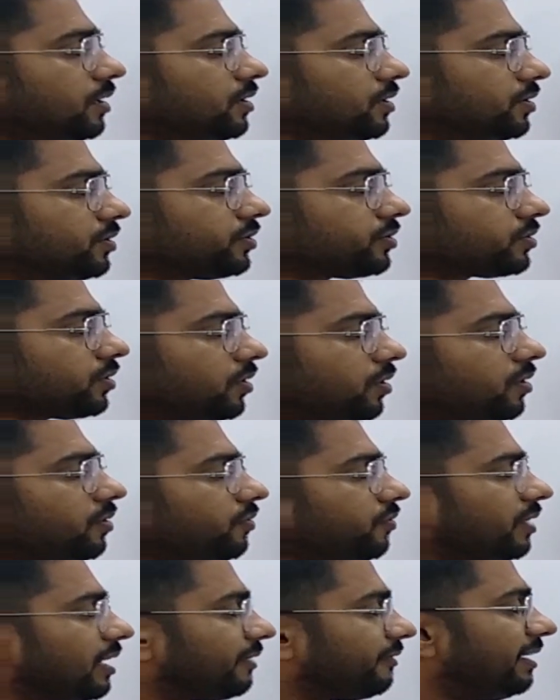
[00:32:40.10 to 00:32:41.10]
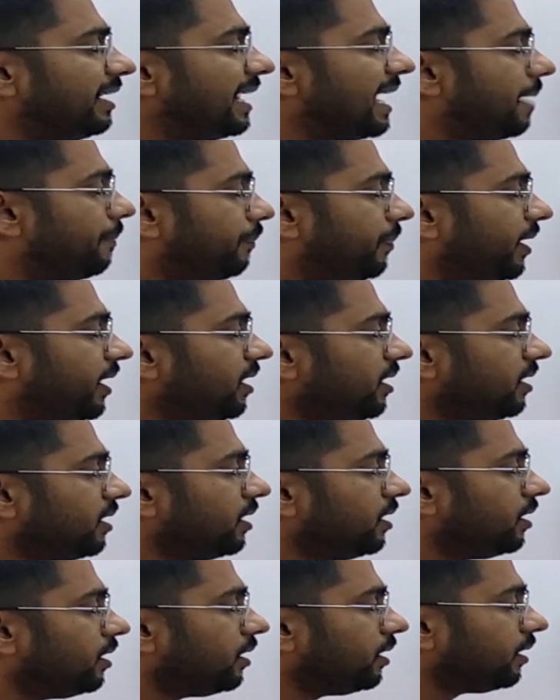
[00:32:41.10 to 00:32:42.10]
So what will
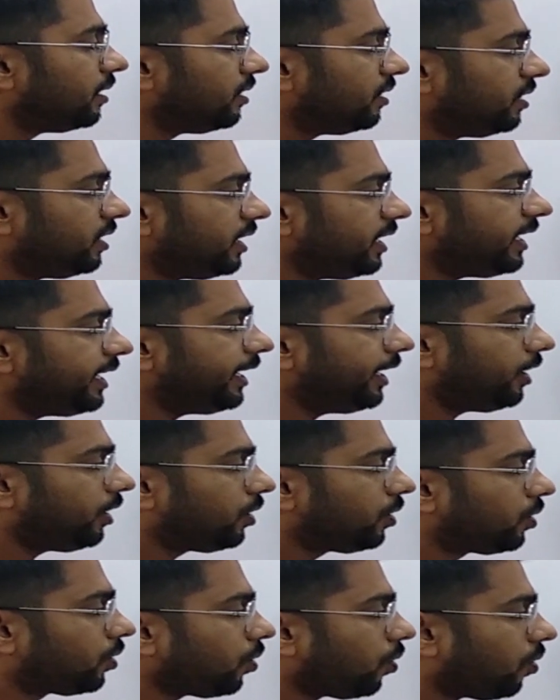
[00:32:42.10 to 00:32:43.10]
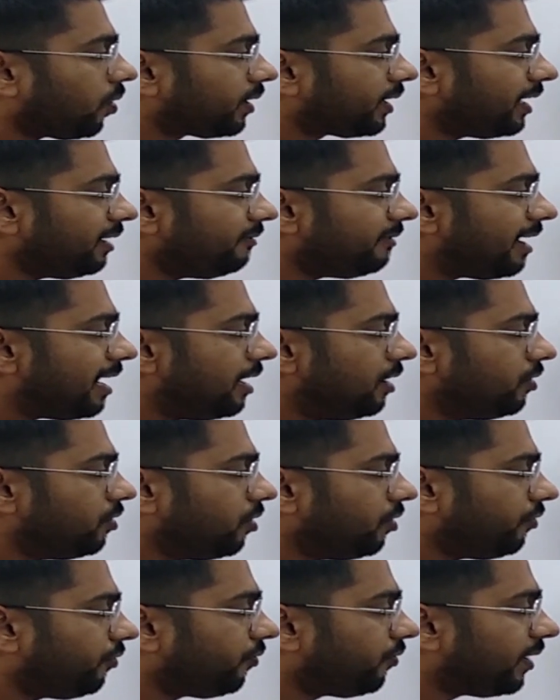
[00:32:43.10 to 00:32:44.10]
happen? The total
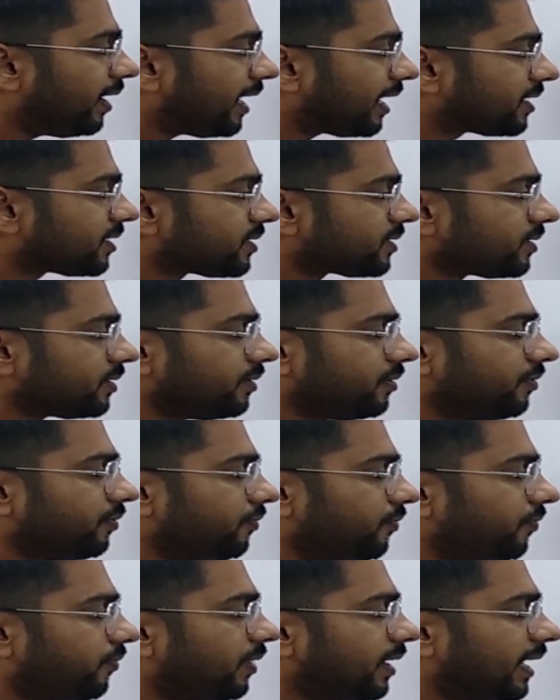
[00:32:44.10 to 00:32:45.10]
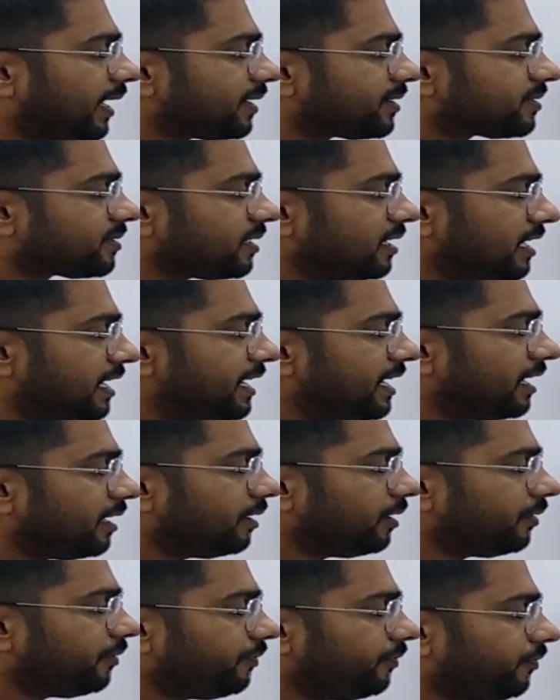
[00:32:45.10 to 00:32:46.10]
value of flux
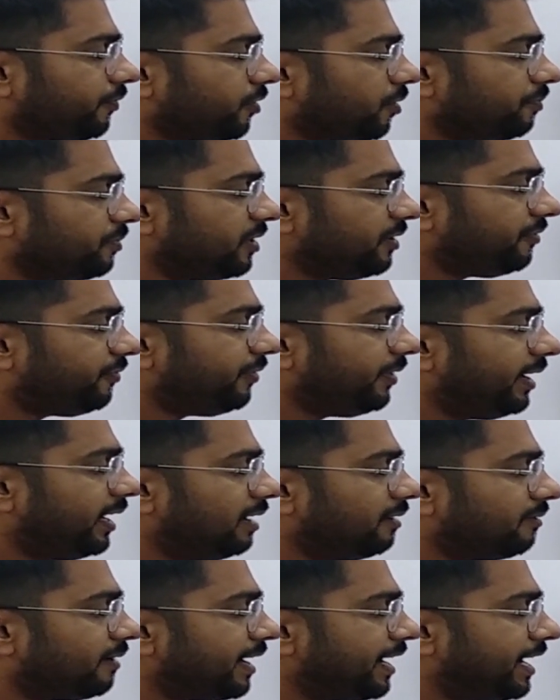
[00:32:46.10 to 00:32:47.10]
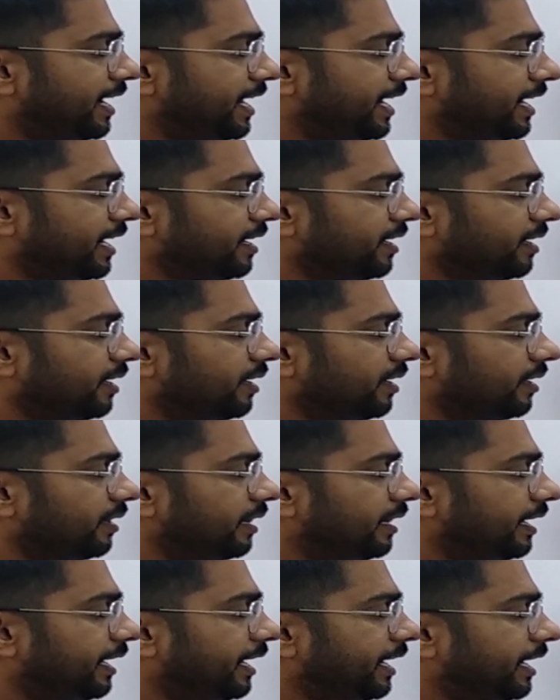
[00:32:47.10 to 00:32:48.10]
from the field winding,
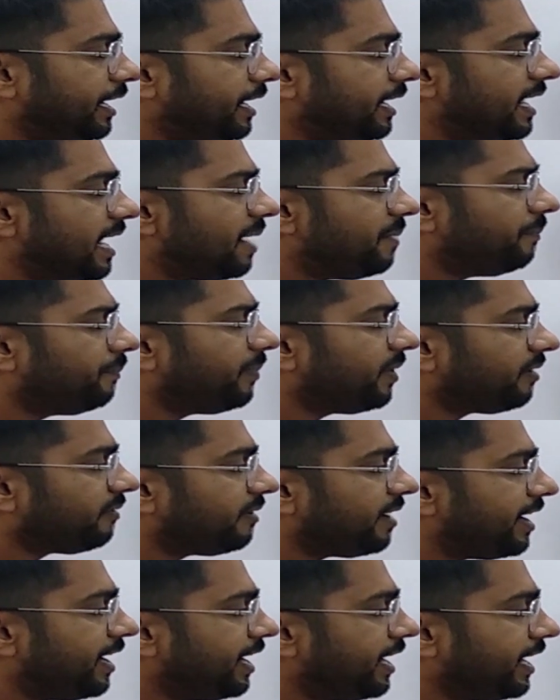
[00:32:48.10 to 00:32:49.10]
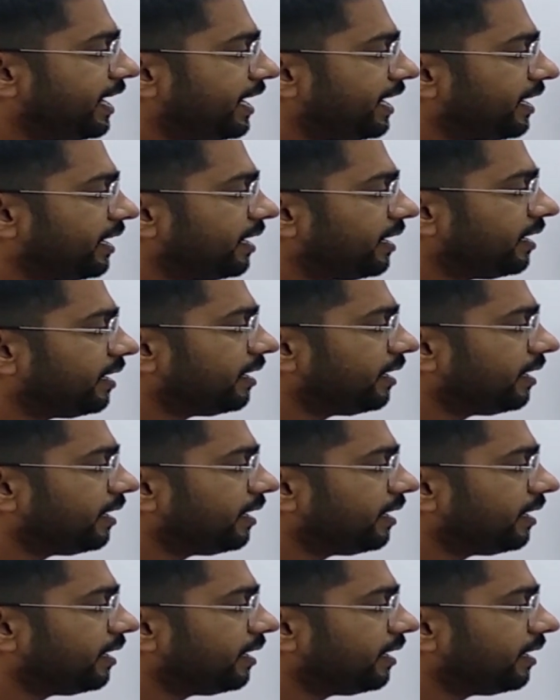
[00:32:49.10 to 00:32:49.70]
the damper winding,